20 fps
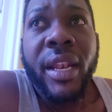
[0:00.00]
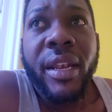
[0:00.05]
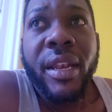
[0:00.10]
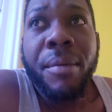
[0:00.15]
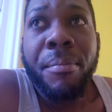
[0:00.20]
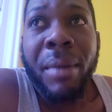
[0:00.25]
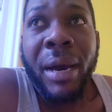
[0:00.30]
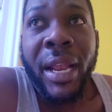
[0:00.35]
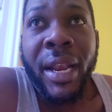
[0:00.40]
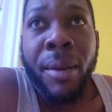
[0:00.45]

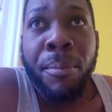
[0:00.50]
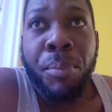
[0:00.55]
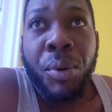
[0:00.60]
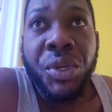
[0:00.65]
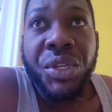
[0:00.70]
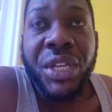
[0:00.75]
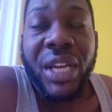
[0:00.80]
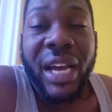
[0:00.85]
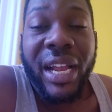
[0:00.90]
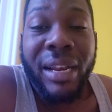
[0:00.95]
the man
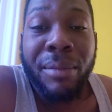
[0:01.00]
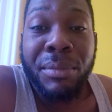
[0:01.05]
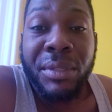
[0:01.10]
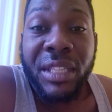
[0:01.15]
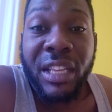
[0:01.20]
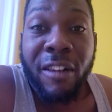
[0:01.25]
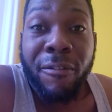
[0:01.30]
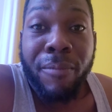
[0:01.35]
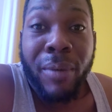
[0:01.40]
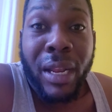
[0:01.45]
push on
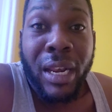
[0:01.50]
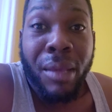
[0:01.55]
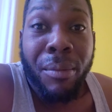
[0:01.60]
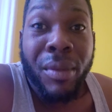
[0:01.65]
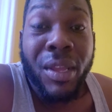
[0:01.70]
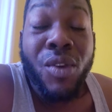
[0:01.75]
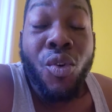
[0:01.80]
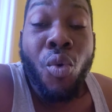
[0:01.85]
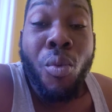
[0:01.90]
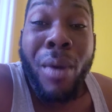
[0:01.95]
himself on
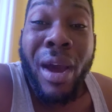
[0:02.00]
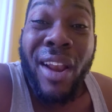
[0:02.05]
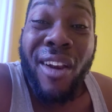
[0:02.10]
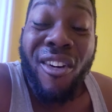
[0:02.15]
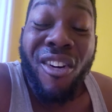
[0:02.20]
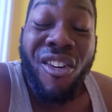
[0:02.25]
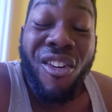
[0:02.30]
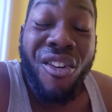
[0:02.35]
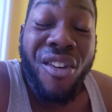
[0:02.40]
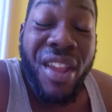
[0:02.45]
him. The woman
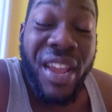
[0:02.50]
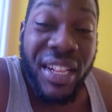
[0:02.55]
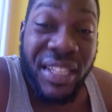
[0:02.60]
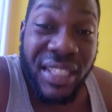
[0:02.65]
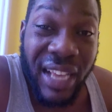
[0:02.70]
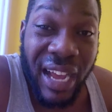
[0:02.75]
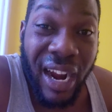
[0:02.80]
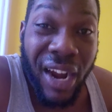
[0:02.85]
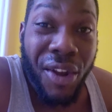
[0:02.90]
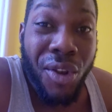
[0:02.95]

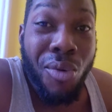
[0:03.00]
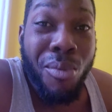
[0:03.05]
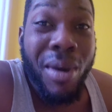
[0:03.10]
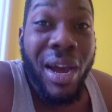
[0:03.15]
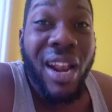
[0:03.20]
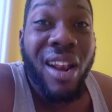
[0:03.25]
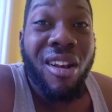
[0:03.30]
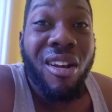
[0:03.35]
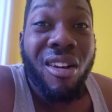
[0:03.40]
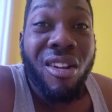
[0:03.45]
rate her. The
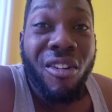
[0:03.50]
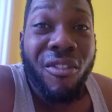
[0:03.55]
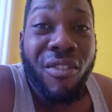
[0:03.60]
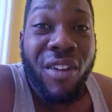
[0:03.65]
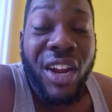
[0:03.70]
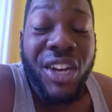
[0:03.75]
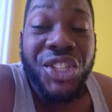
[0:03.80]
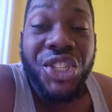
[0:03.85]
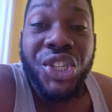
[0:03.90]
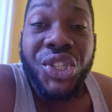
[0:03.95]
woman love
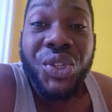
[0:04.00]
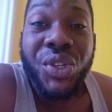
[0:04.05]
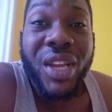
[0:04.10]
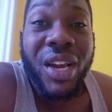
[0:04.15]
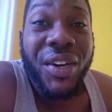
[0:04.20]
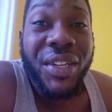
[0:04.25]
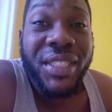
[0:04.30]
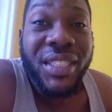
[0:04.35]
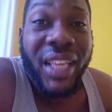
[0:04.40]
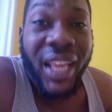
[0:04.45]
her. She should
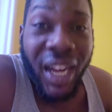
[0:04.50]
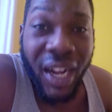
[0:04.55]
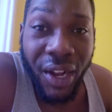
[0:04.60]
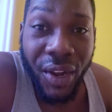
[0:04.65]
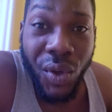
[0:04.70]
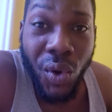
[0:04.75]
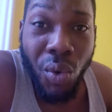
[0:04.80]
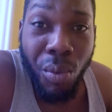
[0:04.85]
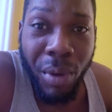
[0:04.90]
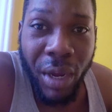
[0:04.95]
have got
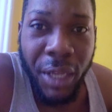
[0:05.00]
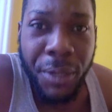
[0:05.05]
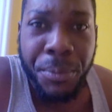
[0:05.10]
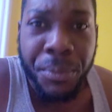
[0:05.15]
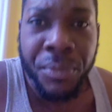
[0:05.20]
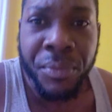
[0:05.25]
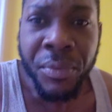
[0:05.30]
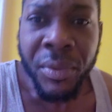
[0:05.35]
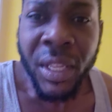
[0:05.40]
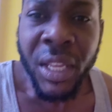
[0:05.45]
tell the
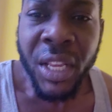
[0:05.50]
woman.